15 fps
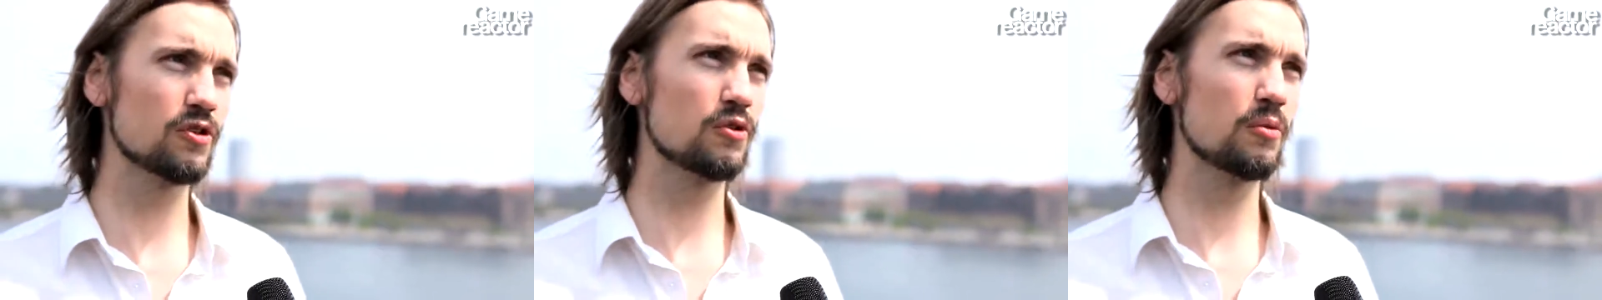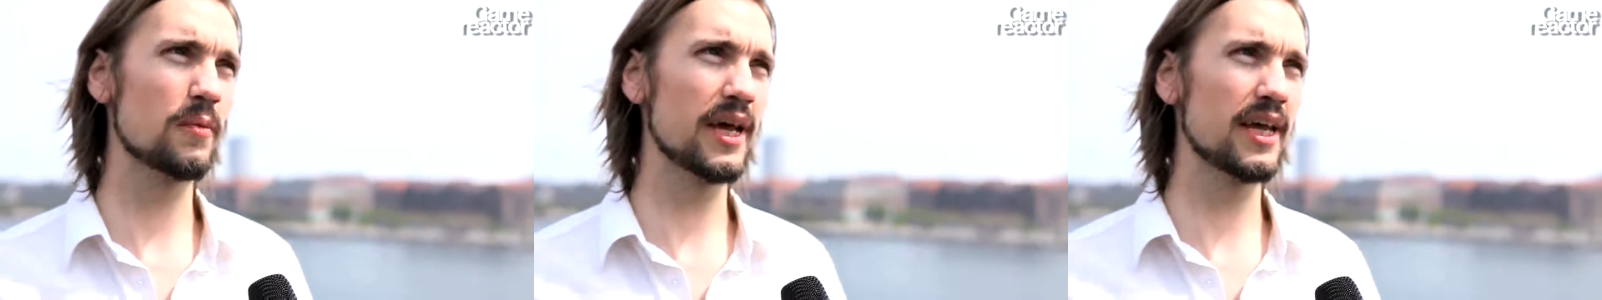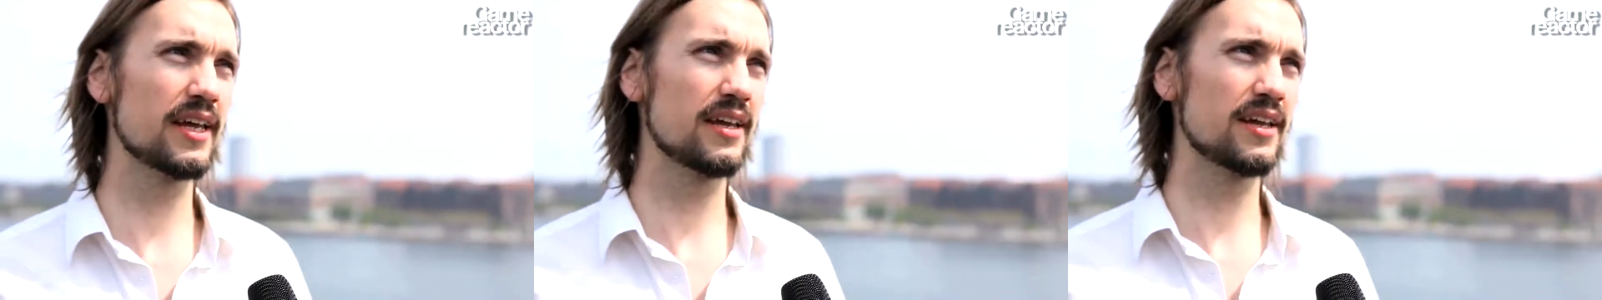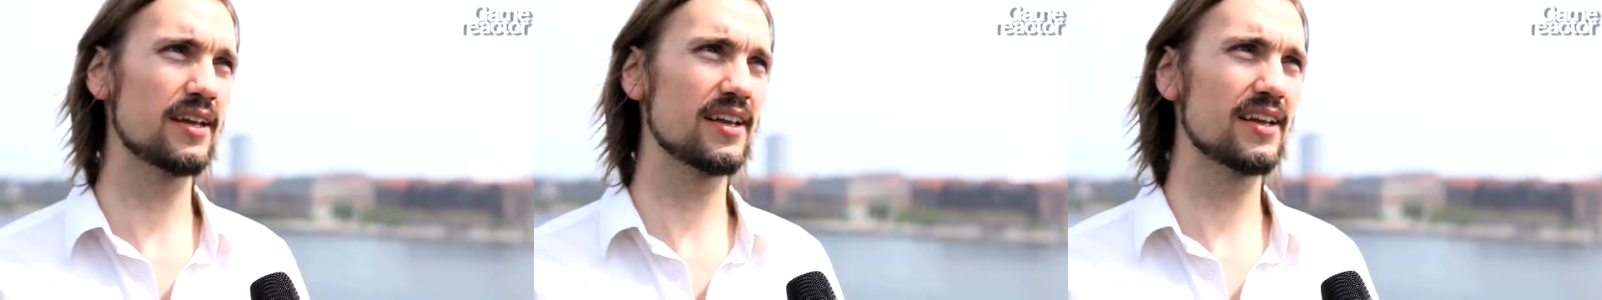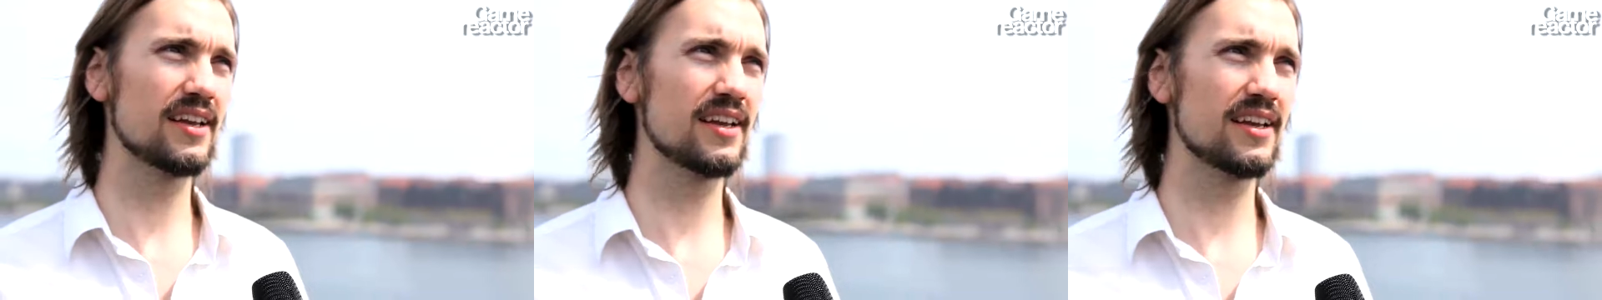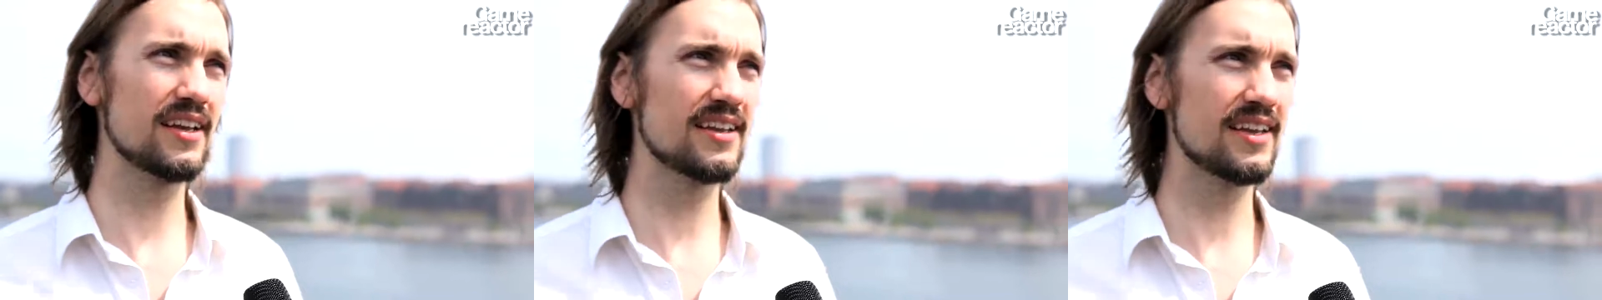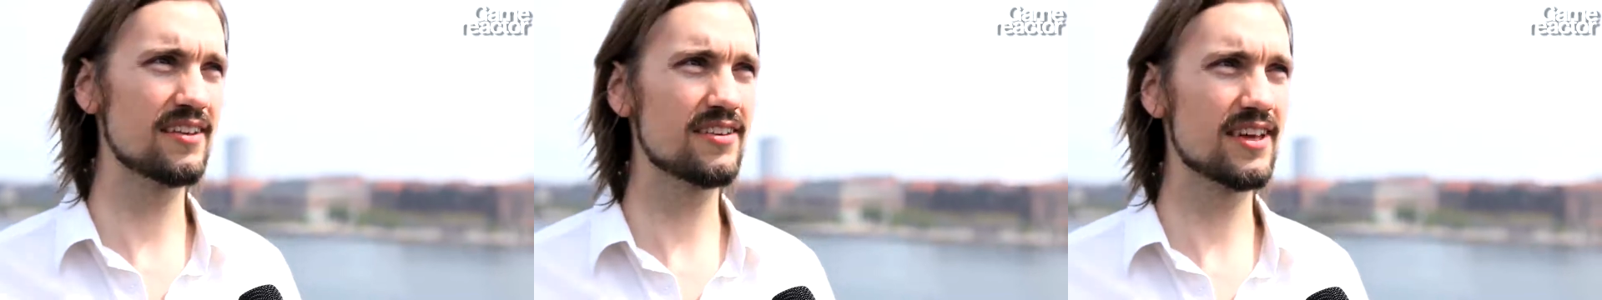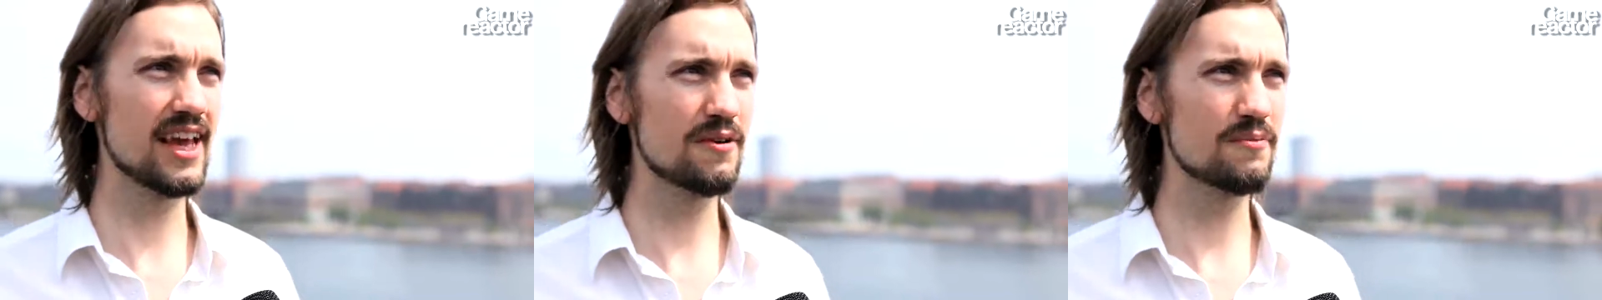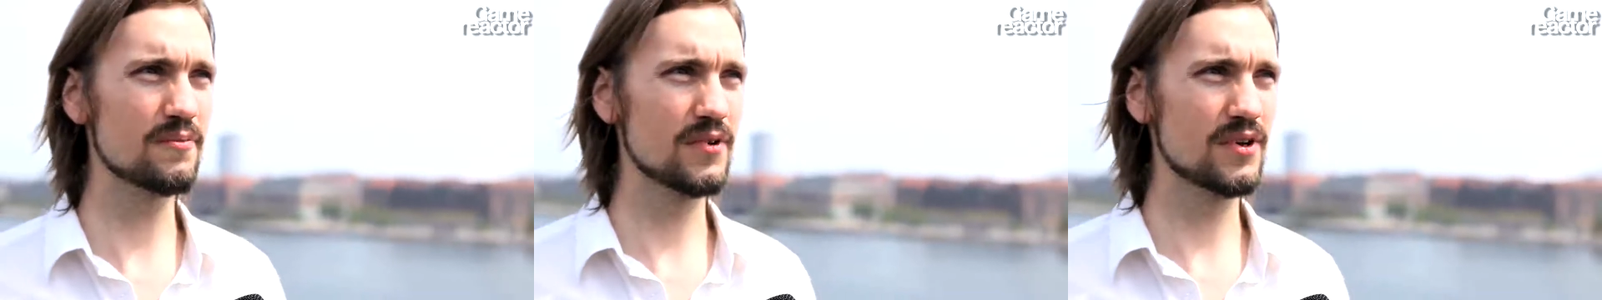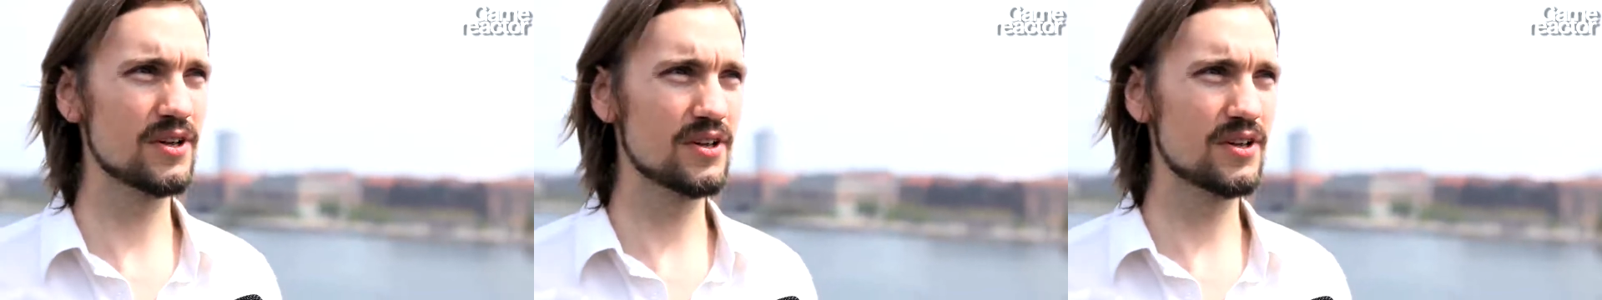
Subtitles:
to make this game